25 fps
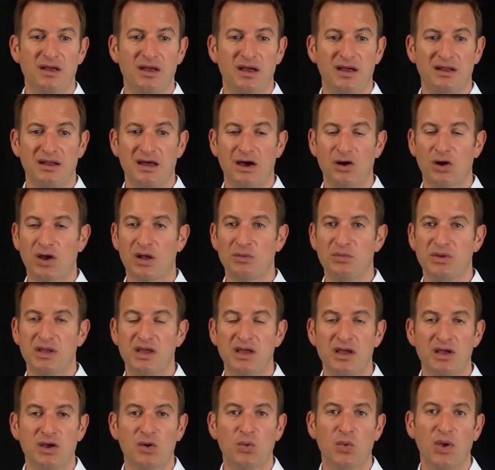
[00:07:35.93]
and how can we
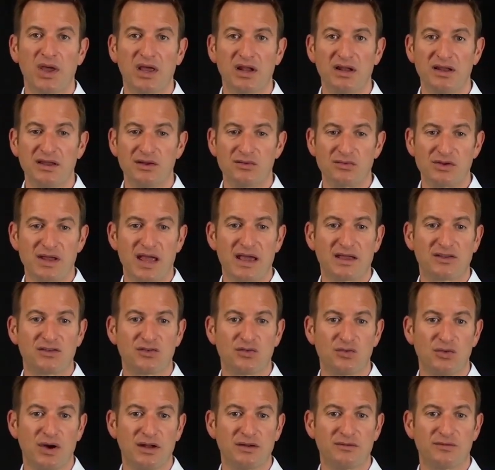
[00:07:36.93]
quickly react
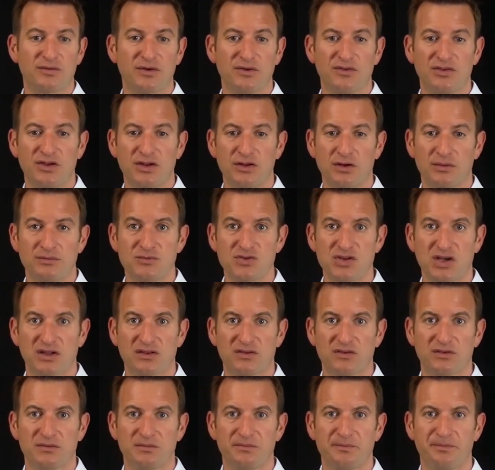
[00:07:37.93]
to unforeseen
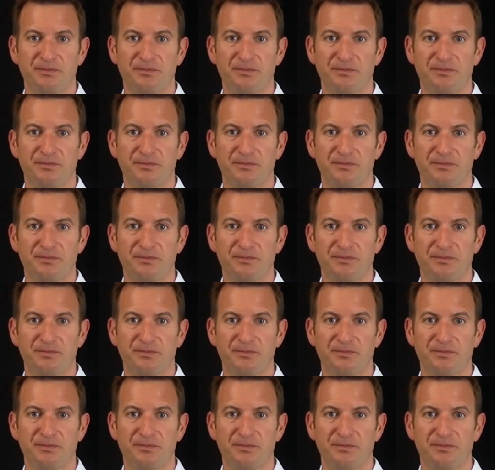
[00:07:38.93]
objects.